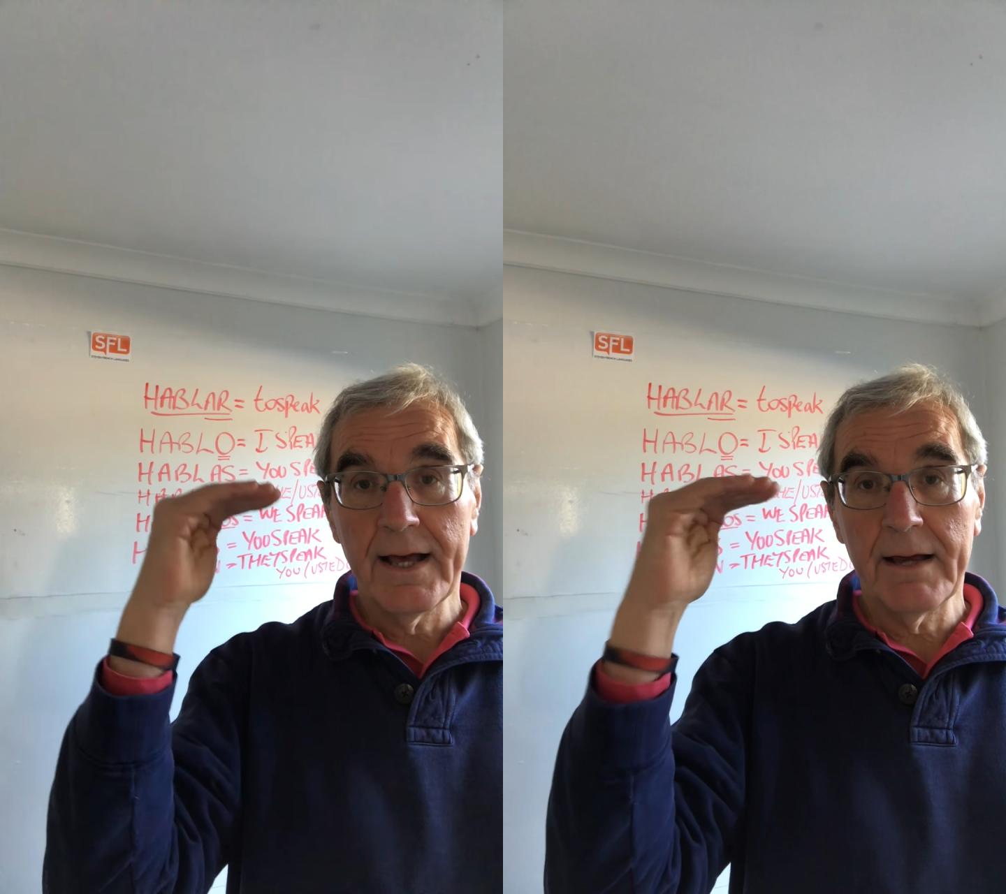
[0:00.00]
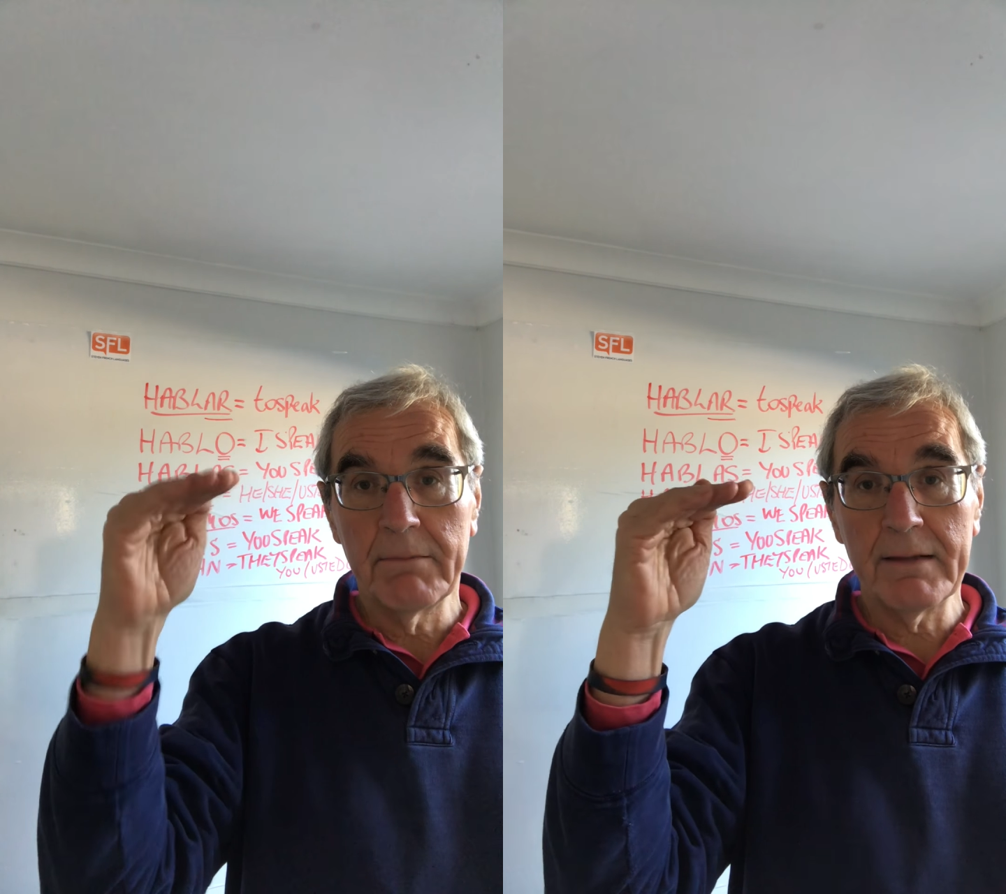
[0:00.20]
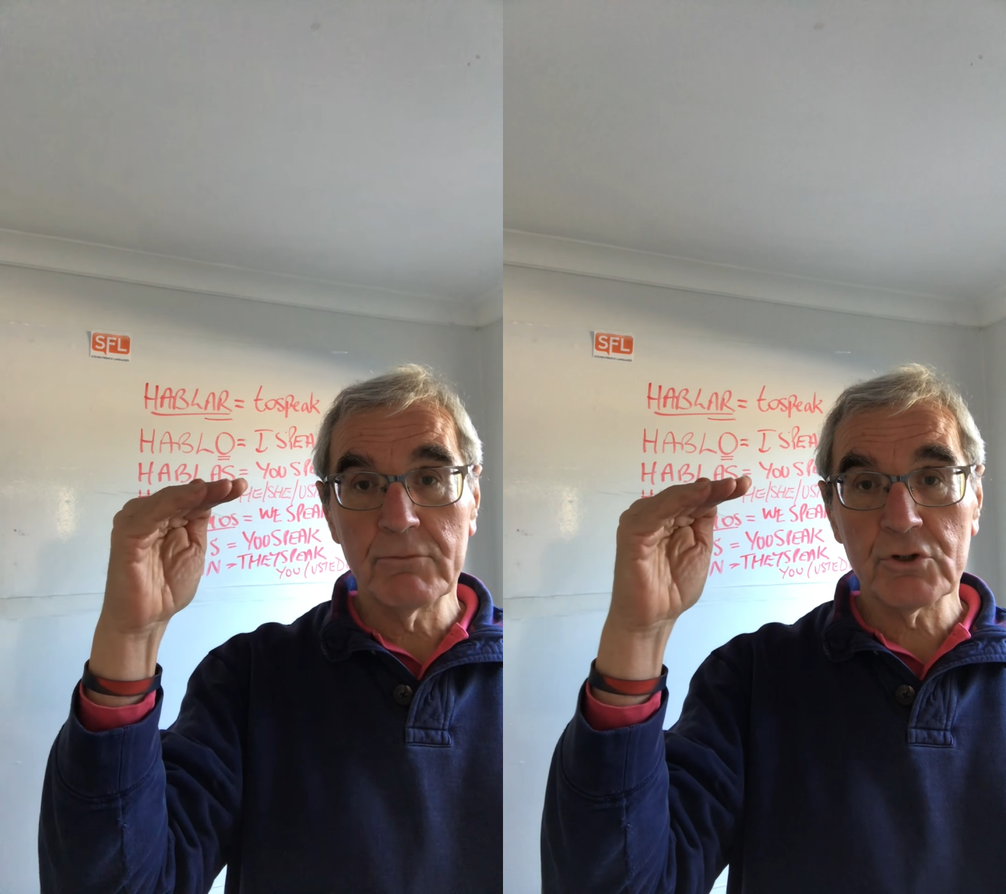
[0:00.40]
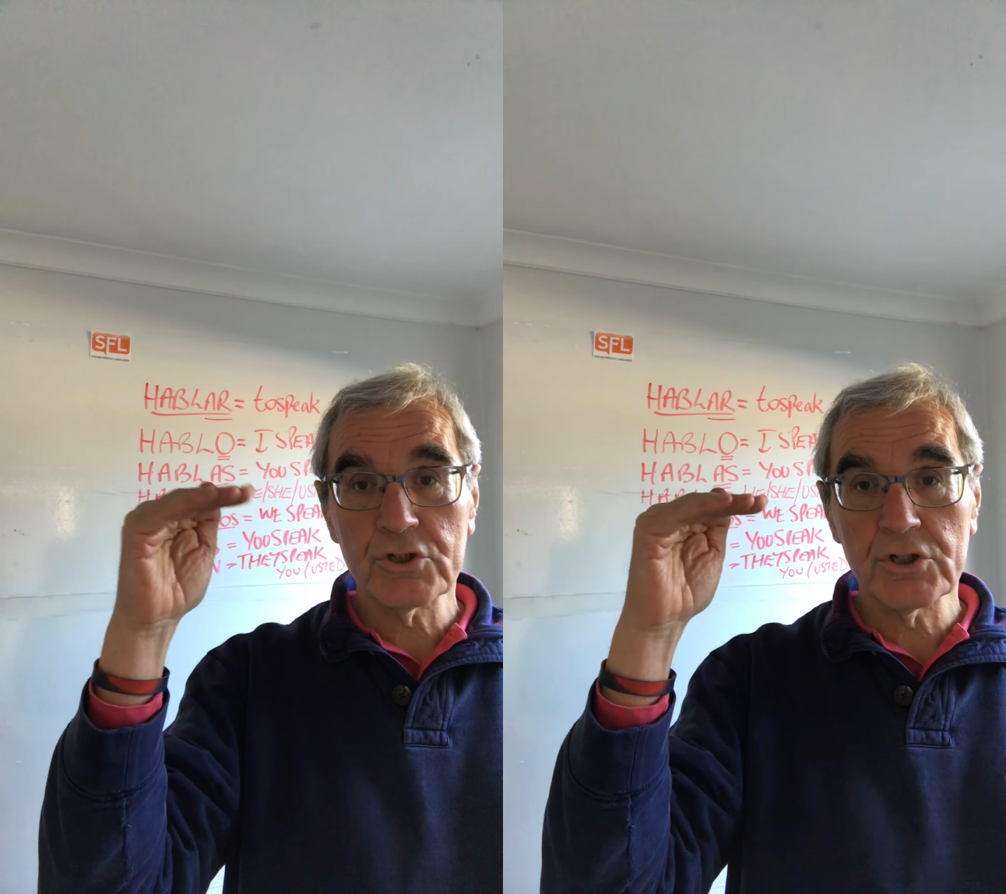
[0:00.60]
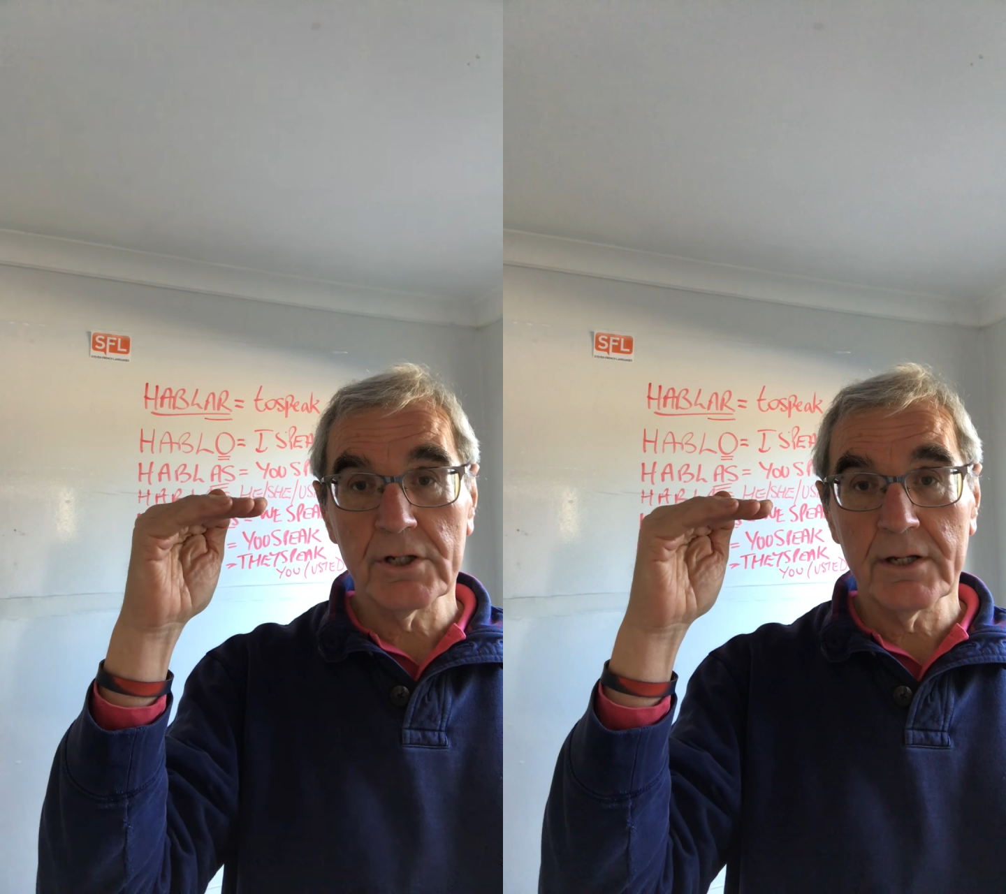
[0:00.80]

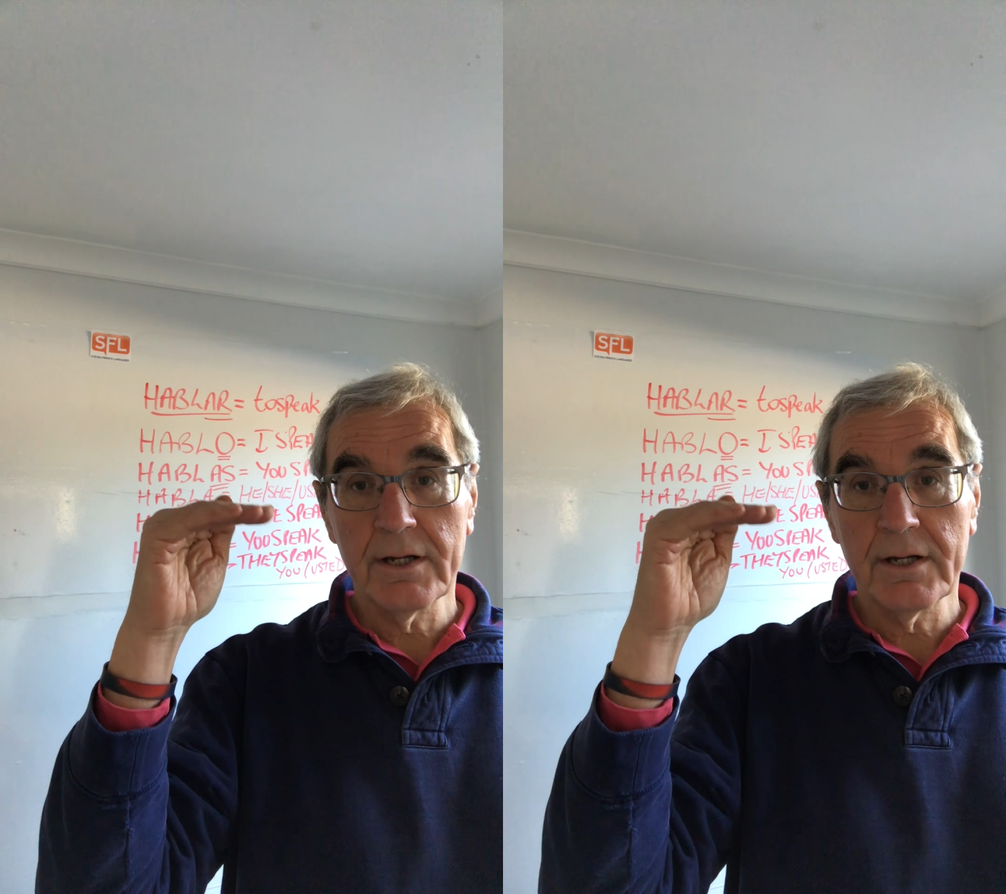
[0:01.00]
Hablamos,